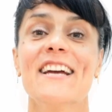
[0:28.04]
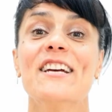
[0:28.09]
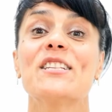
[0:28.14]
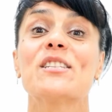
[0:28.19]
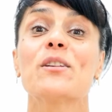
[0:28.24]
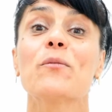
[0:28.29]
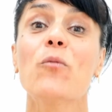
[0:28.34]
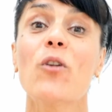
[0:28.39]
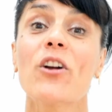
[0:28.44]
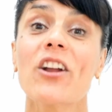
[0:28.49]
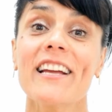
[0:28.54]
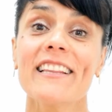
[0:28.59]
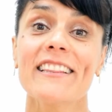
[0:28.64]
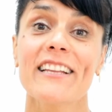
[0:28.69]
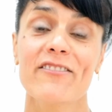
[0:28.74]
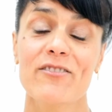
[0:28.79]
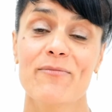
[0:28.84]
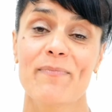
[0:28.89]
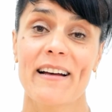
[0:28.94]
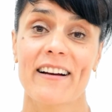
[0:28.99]
So what I
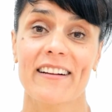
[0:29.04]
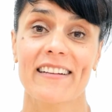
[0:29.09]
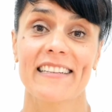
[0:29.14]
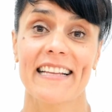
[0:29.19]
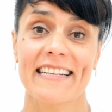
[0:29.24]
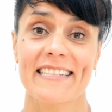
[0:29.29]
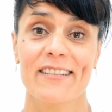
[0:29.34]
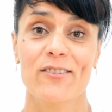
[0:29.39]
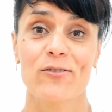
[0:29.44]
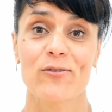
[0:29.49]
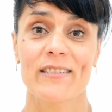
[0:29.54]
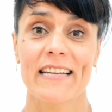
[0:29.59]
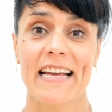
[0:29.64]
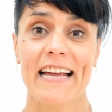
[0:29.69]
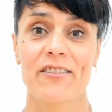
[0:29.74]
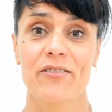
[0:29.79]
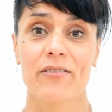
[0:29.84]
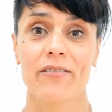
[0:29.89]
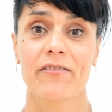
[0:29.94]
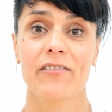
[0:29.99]
love about classical
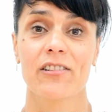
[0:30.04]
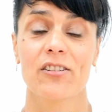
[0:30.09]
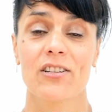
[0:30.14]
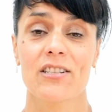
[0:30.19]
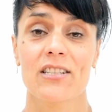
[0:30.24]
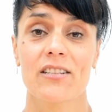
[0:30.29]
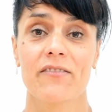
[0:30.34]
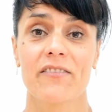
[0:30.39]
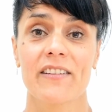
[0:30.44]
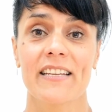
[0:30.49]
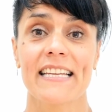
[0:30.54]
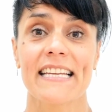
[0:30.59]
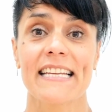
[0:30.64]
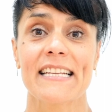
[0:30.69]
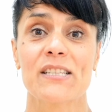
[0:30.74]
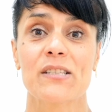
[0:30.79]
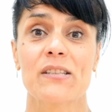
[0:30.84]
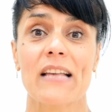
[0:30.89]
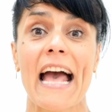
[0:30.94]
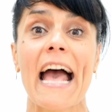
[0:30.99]
Tantra philosophy
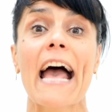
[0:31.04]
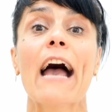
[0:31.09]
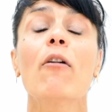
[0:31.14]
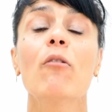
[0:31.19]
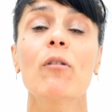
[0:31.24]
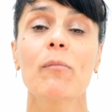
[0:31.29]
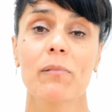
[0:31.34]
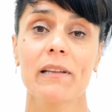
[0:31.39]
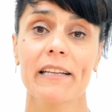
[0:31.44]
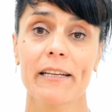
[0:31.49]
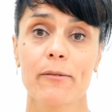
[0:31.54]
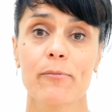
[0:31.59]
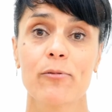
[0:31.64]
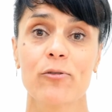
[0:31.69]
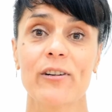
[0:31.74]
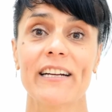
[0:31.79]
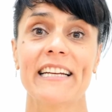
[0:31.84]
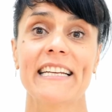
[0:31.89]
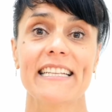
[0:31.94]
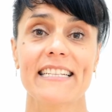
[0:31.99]
is how
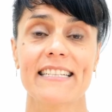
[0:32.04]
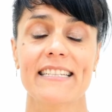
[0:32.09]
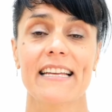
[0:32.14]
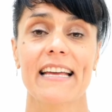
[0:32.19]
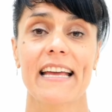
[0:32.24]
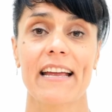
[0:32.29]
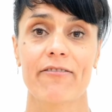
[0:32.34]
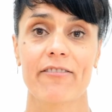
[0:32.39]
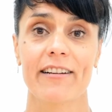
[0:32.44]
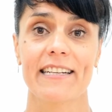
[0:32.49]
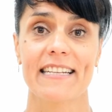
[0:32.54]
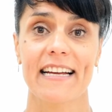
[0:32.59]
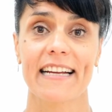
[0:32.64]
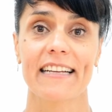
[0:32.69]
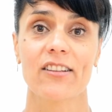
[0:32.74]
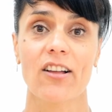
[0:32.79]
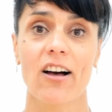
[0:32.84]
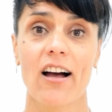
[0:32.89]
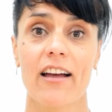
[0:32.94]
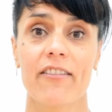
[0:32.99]
applicable it is to everyday
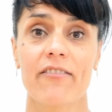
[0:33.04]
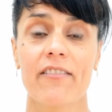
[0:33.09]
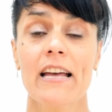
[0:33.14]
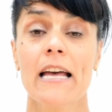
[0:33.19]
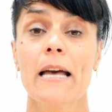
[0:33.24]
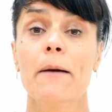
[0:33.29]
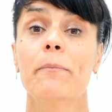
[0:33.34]
life,